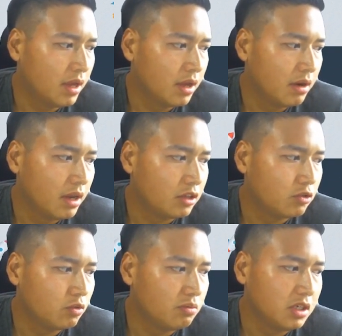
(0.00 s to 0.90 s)
Next
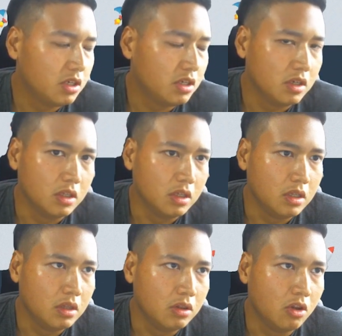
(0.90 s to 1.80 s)
would be
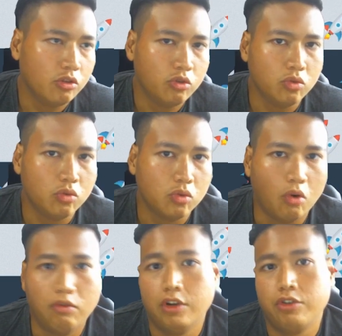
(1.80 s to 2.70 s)
not to
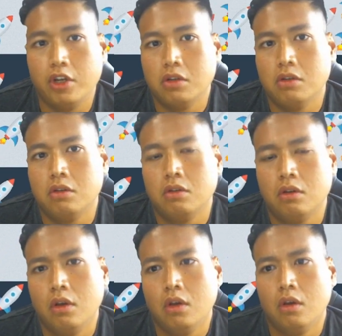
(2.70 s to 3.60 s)
overtrade.
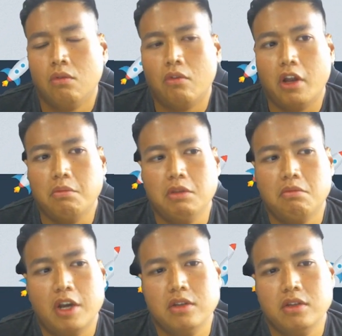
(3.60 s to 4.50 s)
What I mean by
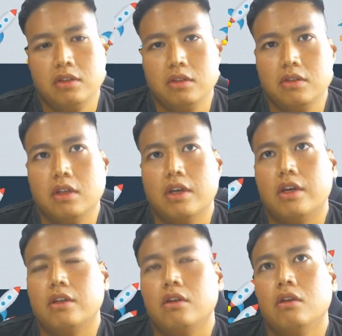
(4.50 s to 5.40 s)
this is that
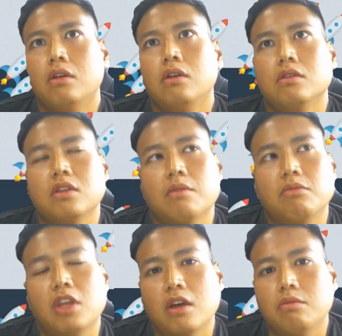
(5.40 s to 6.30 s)

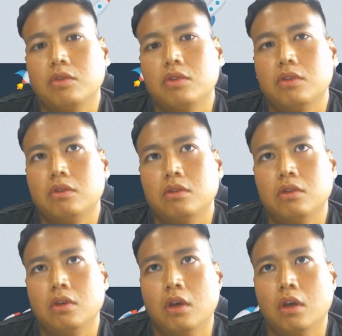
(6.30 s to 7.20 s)
sometimes
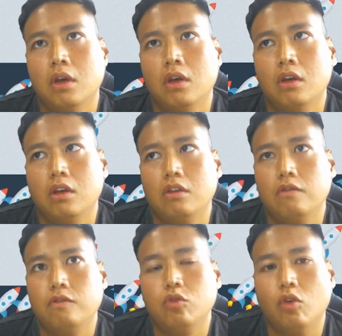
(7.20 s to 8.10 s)
if
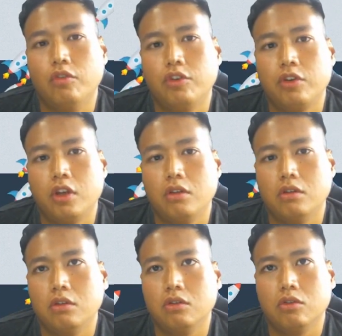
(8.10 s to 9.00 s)
you overtrade,
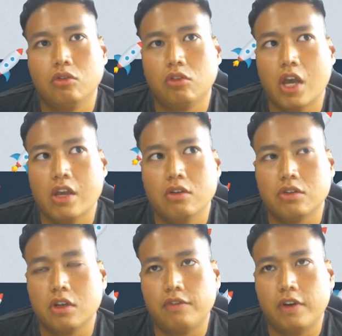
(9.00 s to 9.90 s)
you'll tire
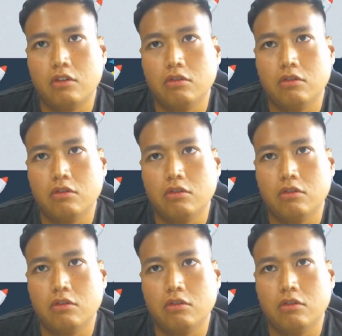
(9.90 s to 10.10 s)
yourself out